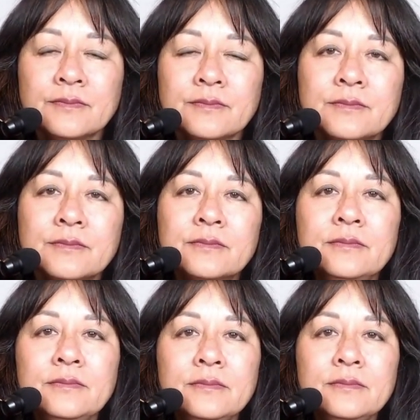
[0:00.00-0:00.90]

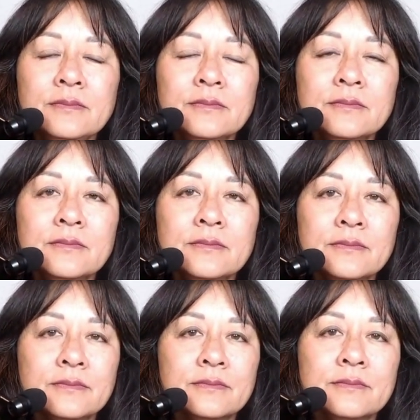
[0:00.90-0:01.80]

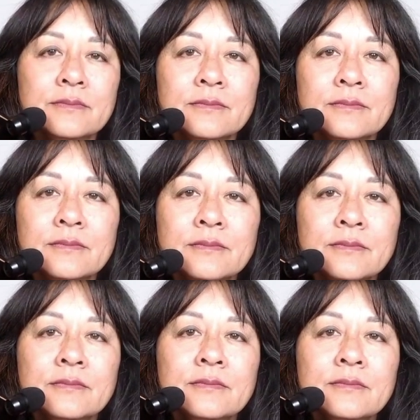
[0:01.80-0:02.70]

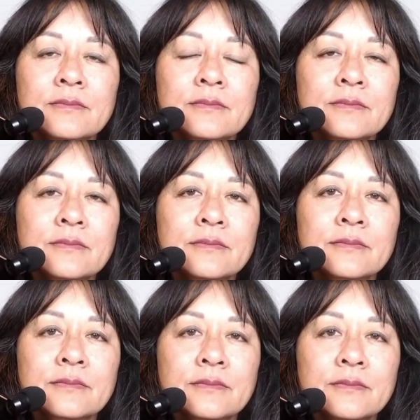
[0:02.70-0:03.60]

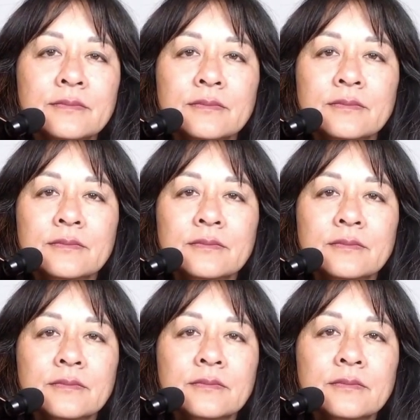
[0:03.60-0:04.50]

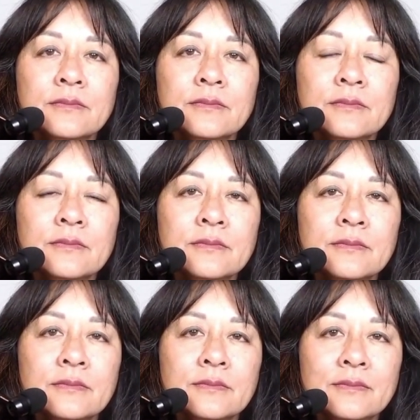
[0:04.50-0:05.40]

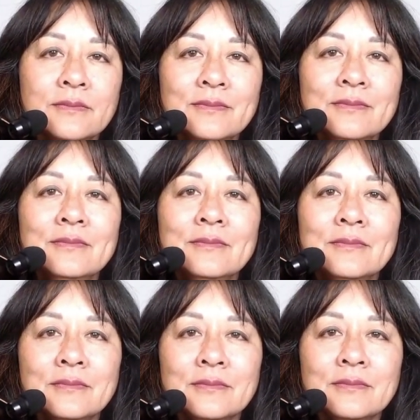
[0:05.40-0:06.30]

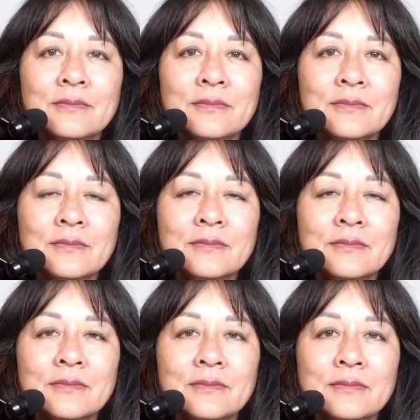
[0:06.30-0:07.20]

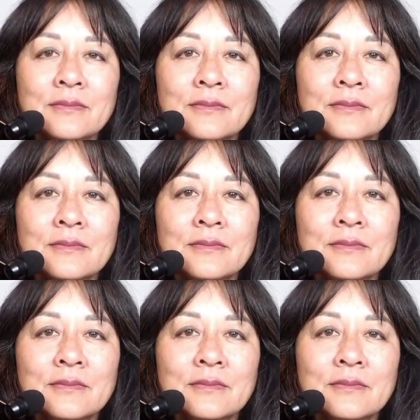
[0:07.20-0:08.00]
(not speaking)